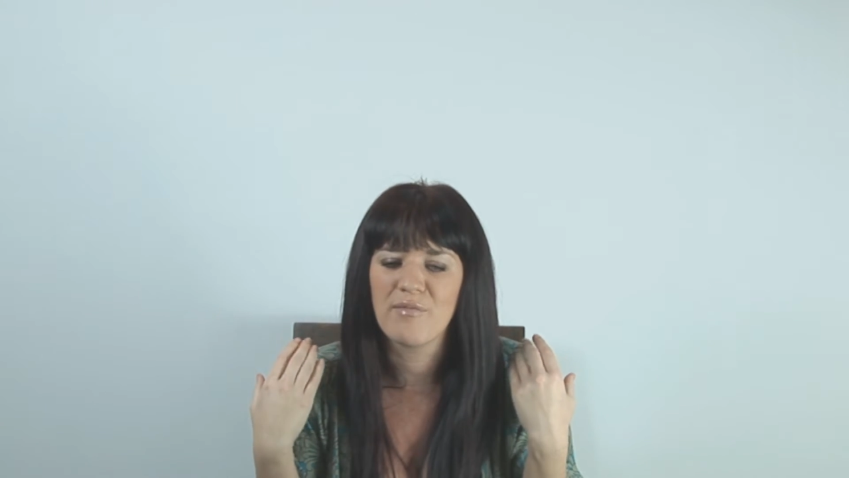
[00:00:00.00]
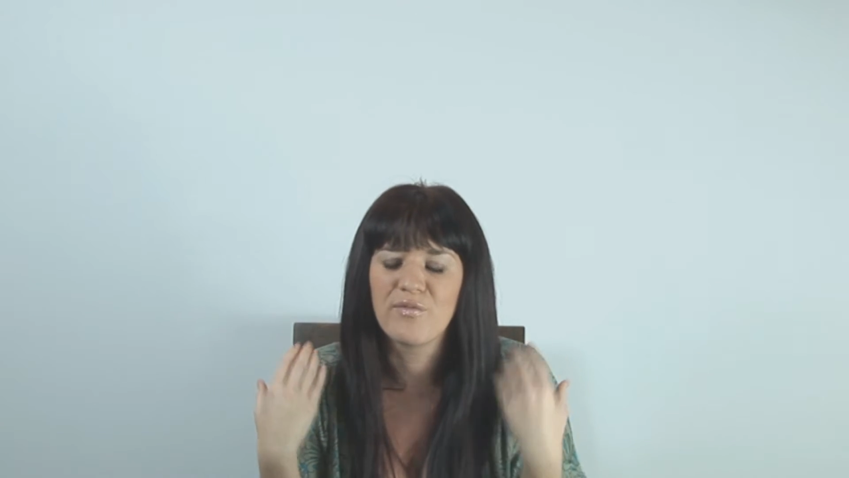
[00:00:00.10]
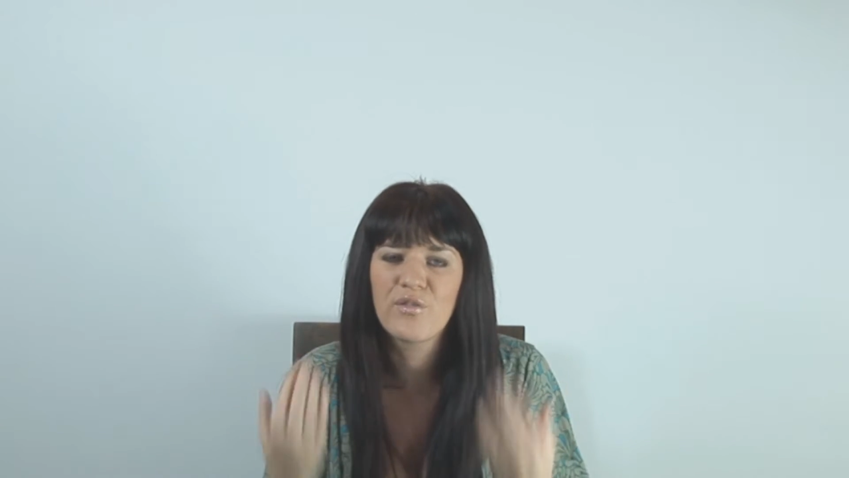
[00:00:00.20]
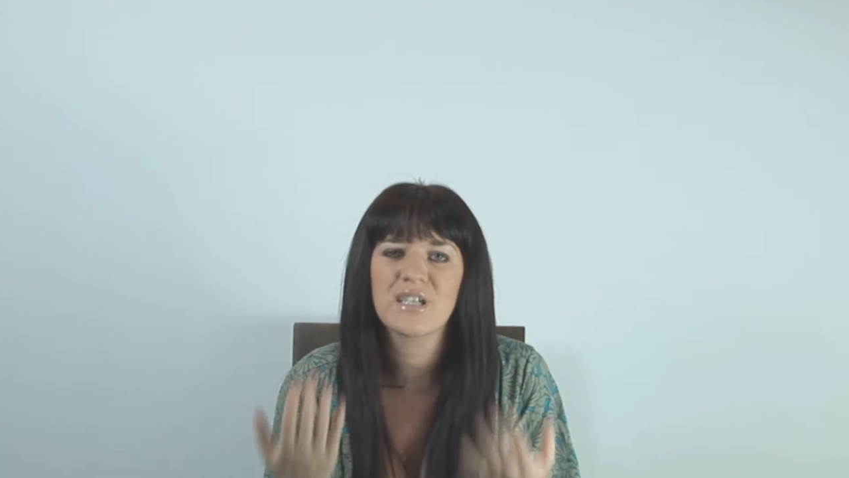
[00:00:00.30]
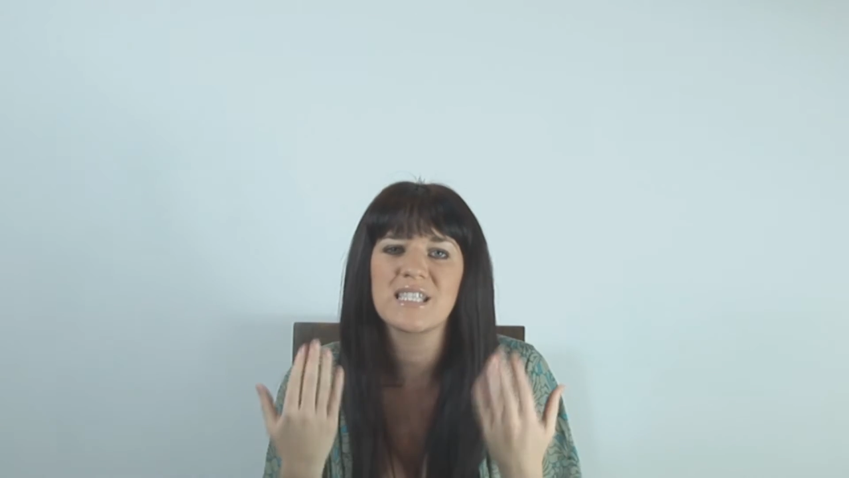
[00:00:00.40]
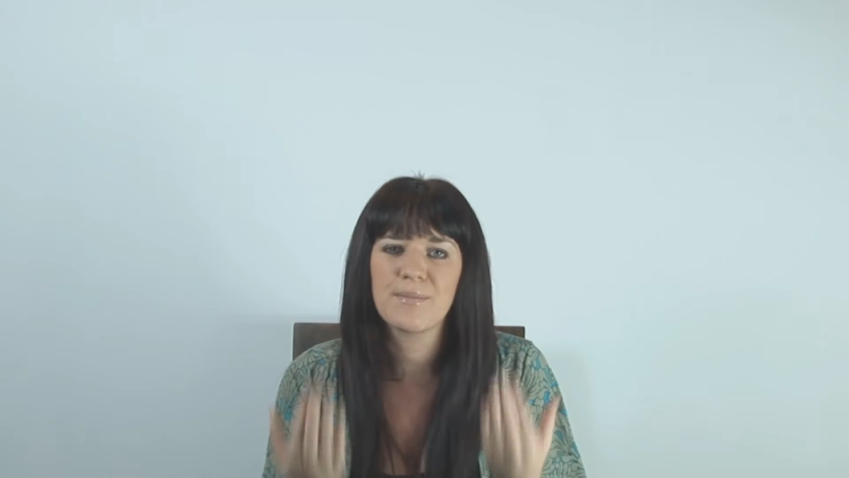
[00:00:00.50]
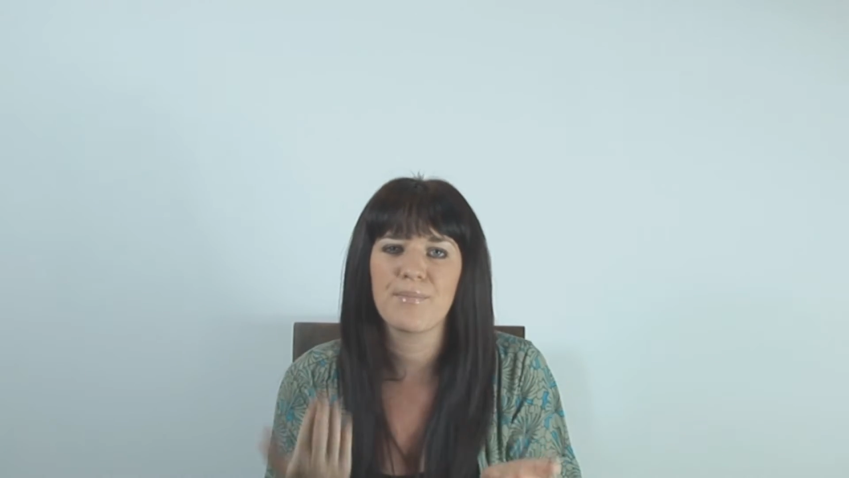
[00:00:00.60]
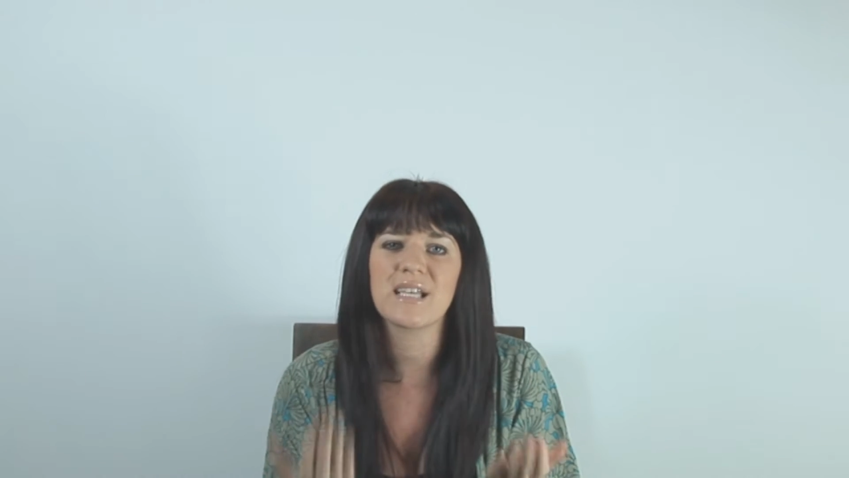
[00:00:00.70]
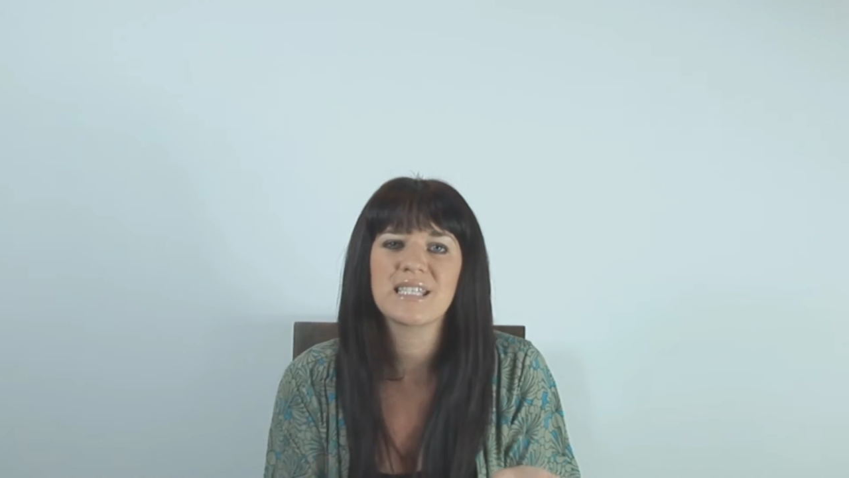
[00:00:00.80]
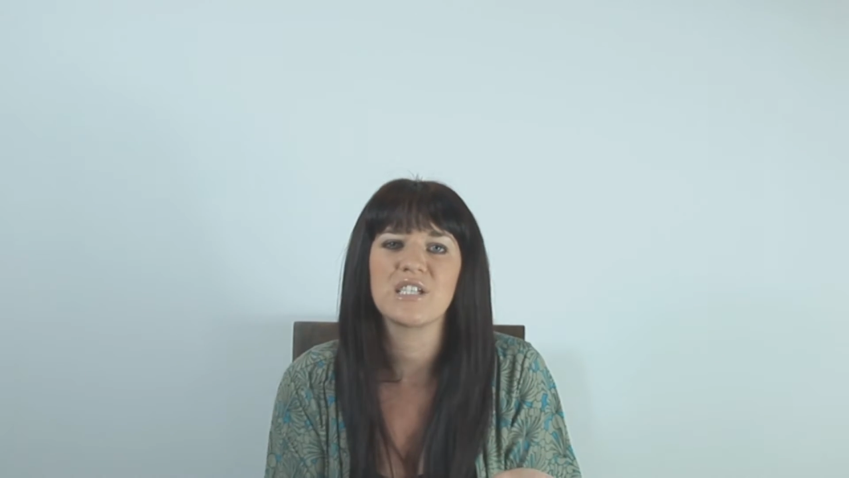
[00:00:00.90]
voice the
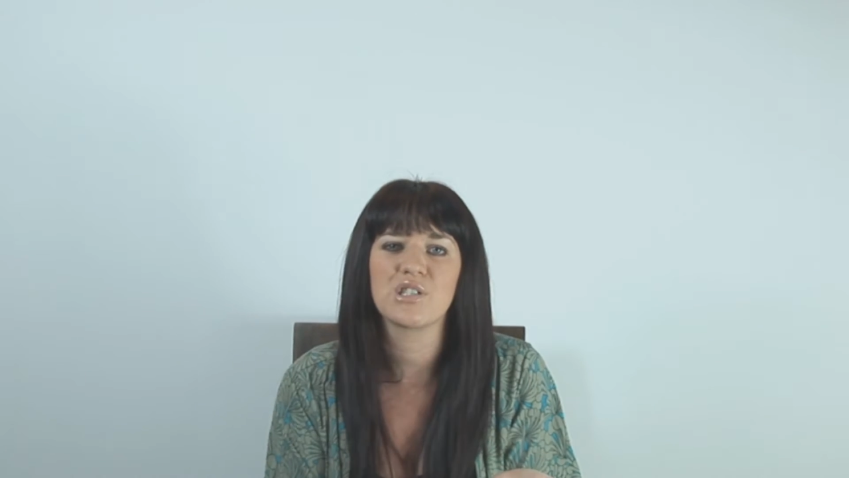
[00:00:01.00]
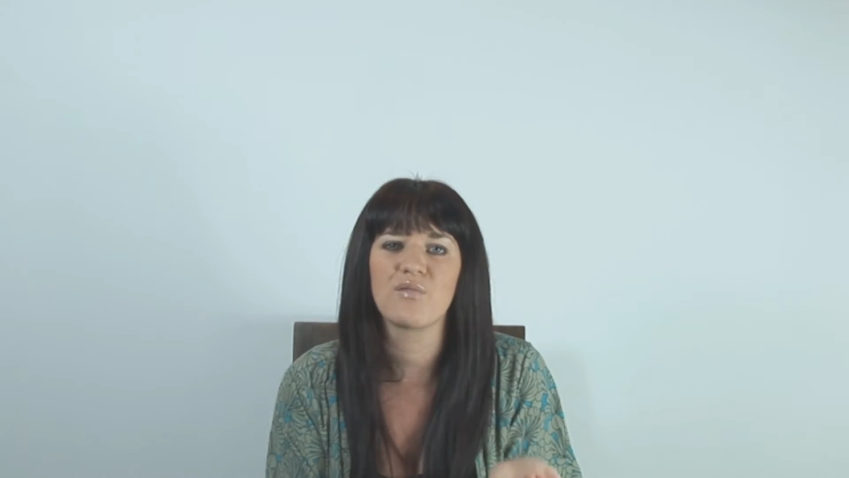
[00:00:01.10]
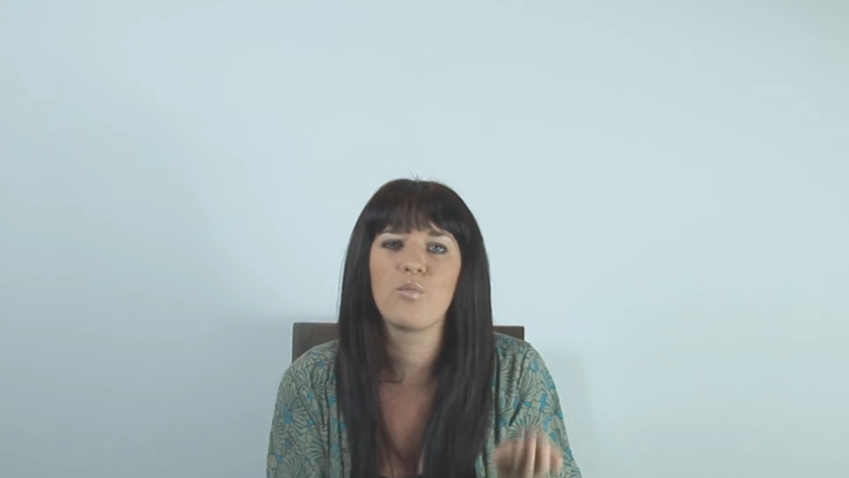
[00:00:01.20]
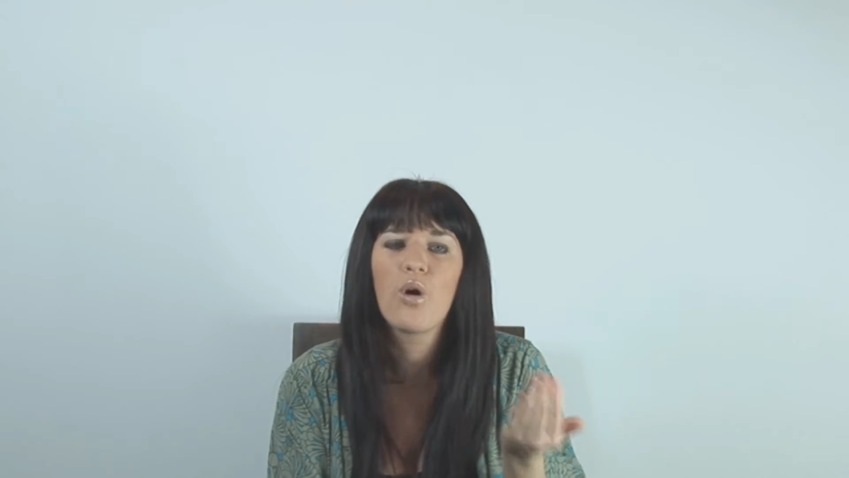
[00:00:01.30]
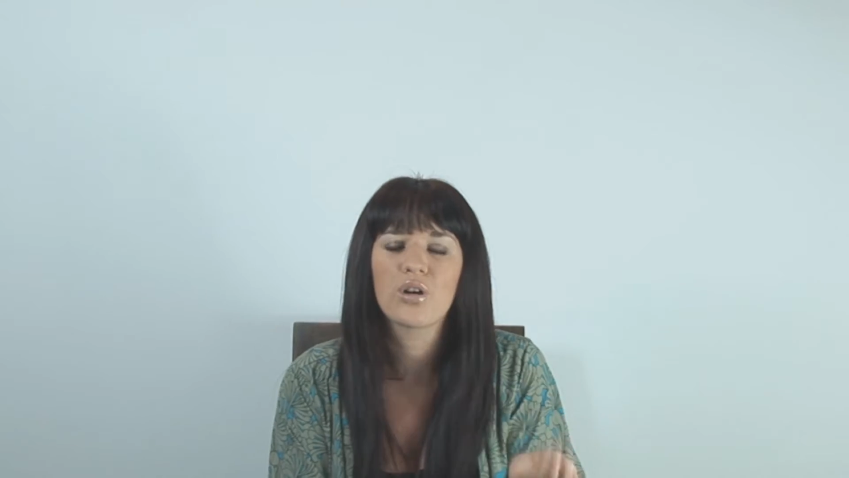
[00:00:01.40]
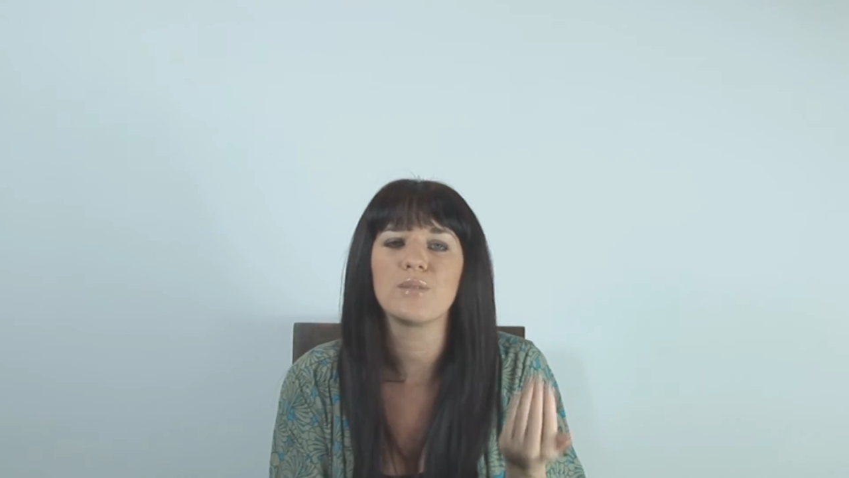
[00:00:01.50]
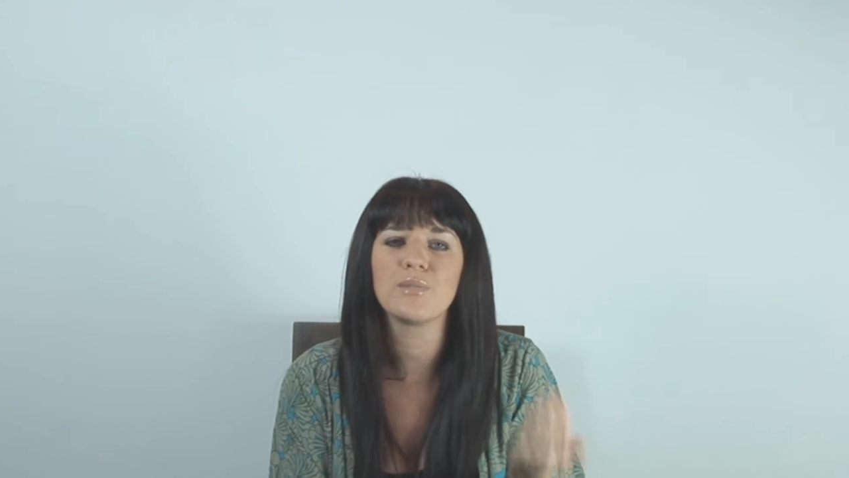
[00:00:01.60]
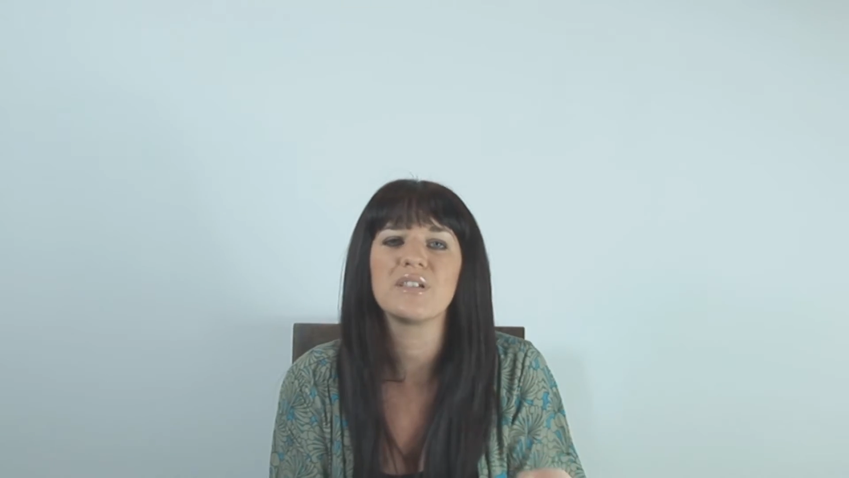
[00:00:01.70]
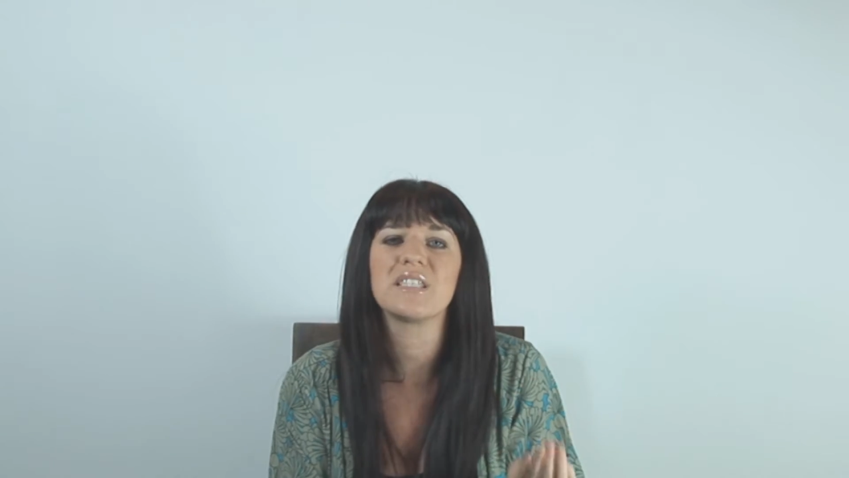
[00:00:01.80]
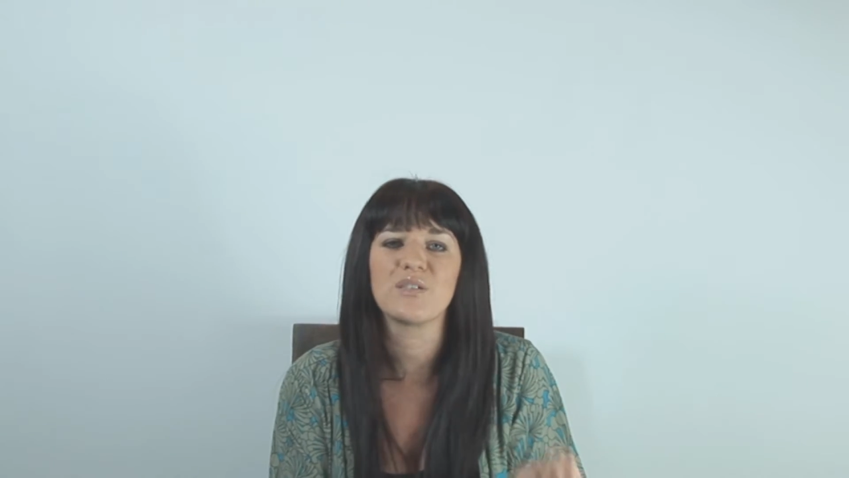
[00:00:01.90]
message of what a
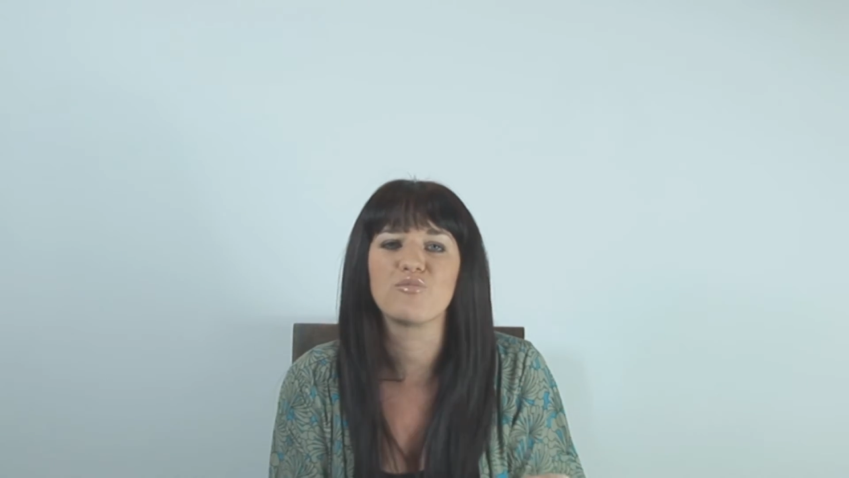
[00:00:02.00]
community